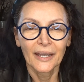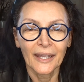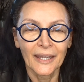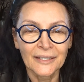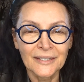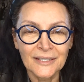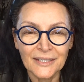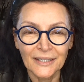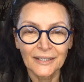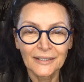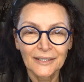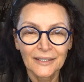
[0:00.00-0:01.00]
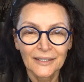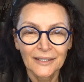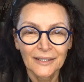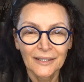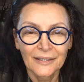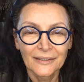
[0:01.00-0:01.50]
And
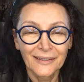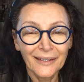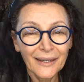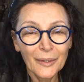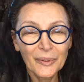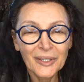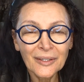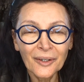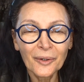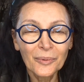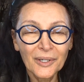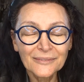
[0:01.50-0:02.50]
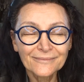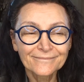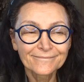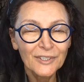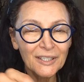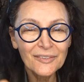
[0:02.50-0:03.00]
yeah, but you know what?
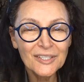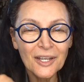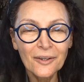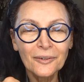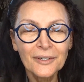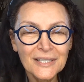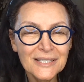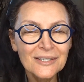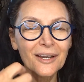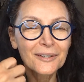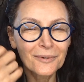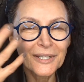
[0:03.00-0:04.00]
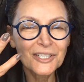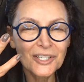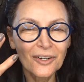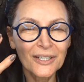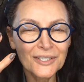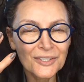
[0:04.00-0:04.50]
Whatever's going on inside really
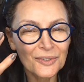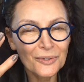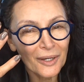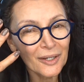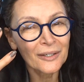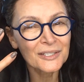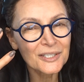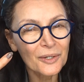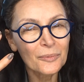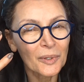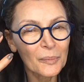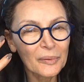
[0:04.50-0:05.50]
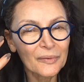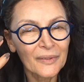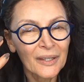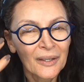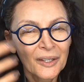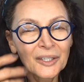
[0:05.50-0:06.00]
shines through. I kind of don't want to put,
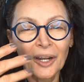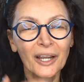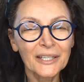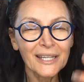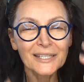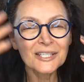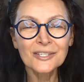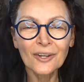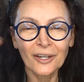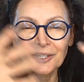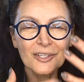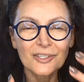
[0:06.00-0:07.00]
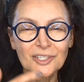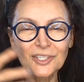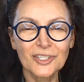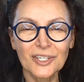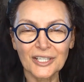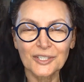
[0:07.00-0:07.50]
it's not
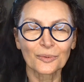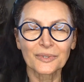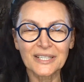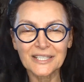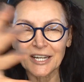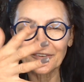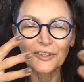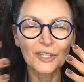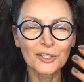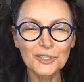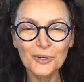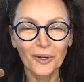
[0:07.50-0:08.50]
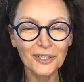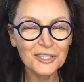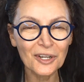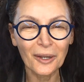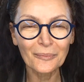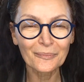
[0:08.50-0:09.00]
just all this stuff that you do on
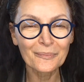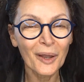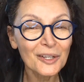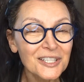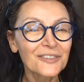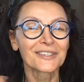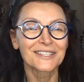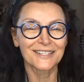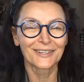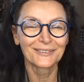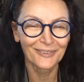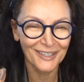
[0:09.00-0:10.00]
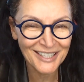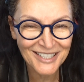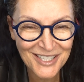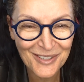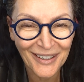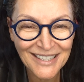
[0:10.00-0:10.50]
top. Most of it's what you
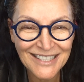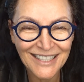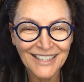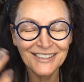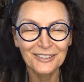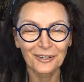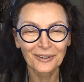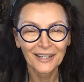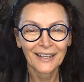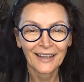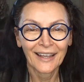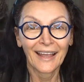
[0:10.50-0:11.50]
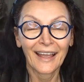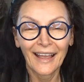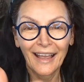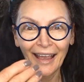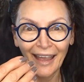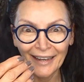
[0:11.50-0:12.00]
do underneath it all.
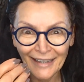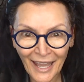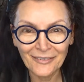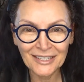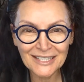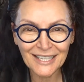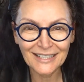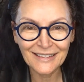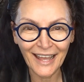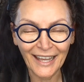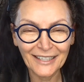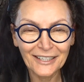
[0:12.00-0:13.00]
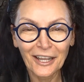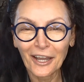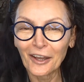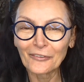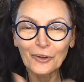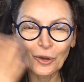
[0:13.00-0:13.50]
And having said that,
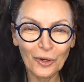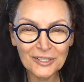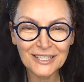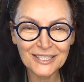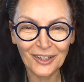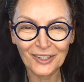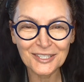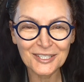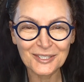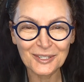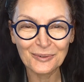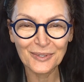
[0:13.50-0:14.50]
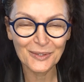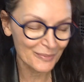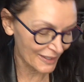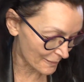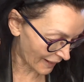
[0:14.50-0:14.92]
of course, it's got to do with a bit of